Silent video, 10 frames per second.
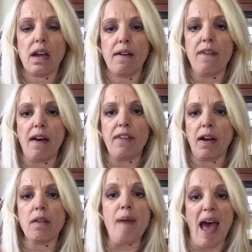a, a,
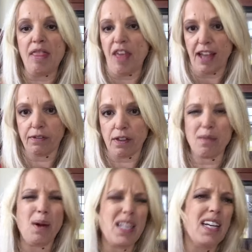very bad thing for,
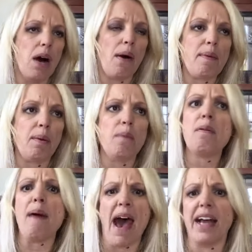the, well, you know, I mean, would
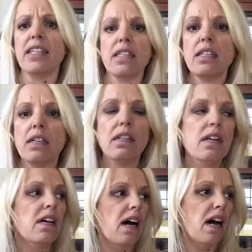be bad
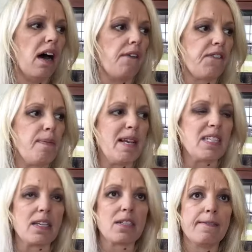uh, for
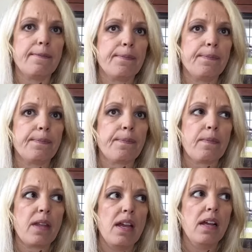business.
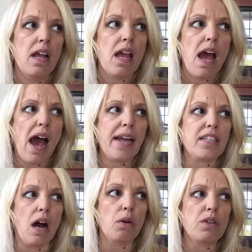I
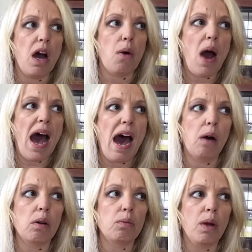don't know
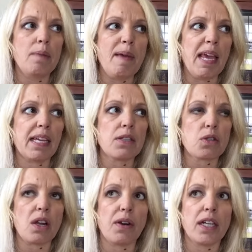how it would be
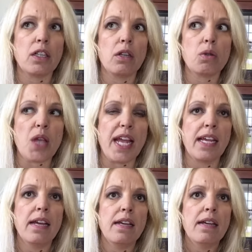considering
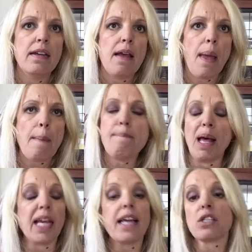losing
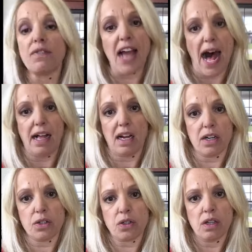billions of
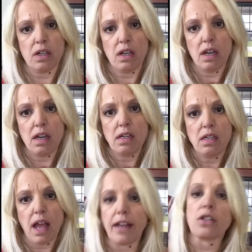dollars
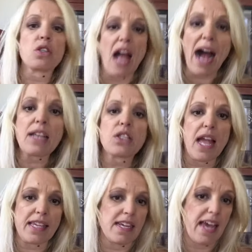and your stock's
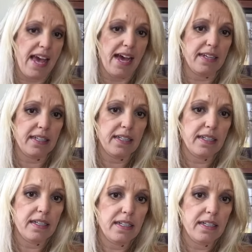taking a hit.